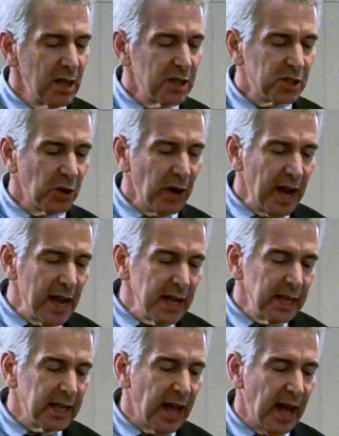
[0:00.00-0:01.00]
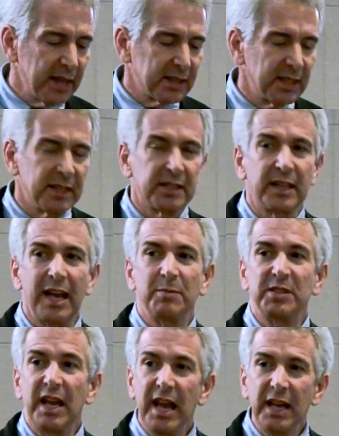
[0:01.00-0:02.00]
So any gas that
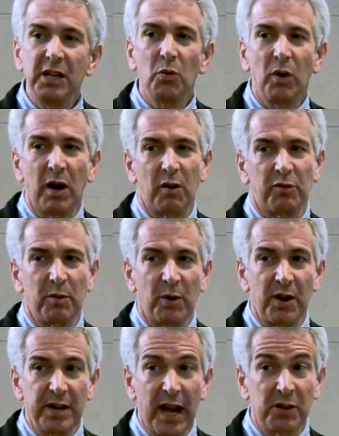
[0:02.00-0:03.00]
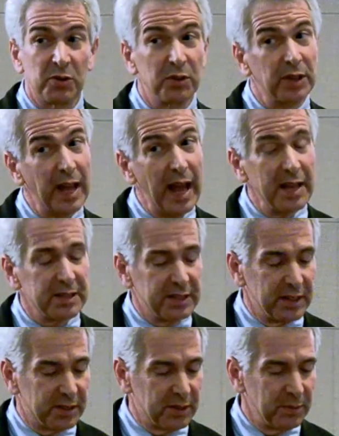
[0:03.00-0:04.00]
escapes anywhere from our natural gas
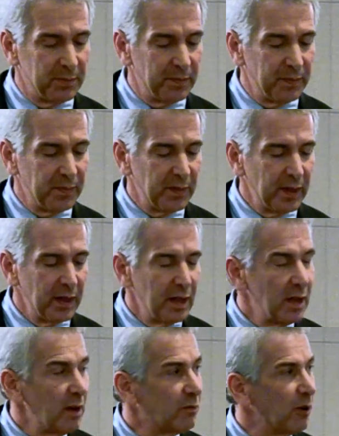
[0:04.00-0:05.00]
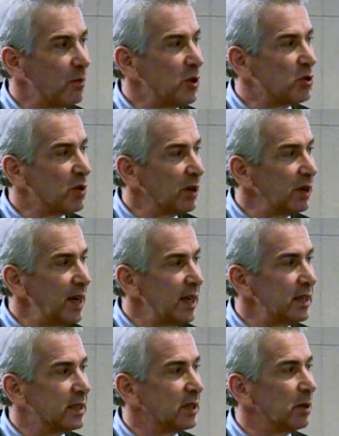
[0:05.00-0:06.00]
system, from the drill
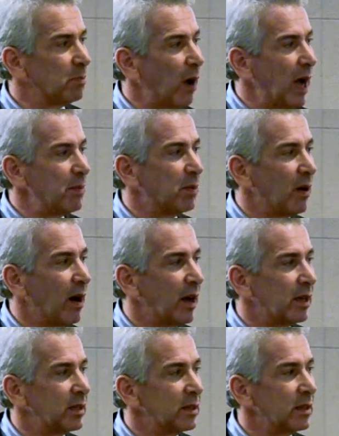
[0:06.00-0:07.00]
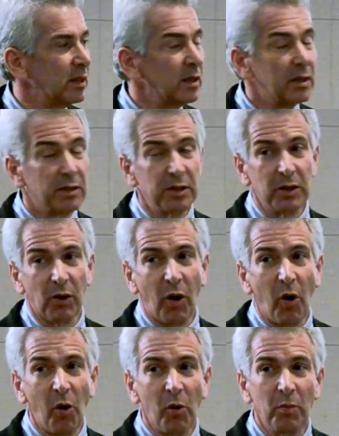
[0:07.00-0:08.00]
head to the pipeline to your
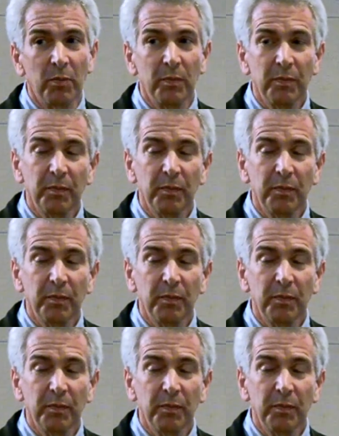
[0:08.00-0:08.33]
home,